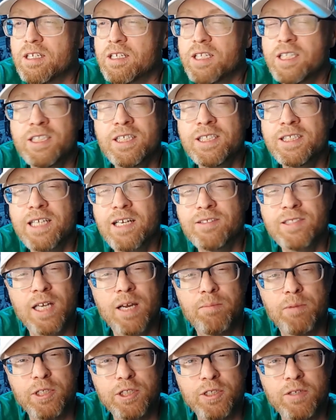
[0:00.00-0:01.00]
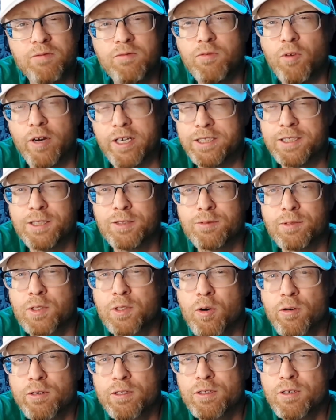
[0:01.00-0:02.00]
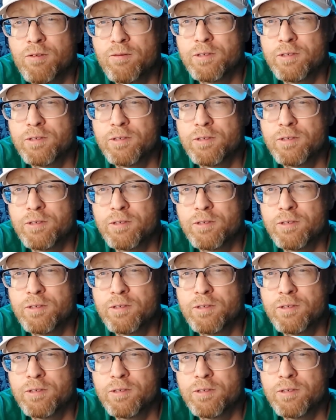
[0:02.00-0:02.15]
It just sounds like a bunch of voices recorded over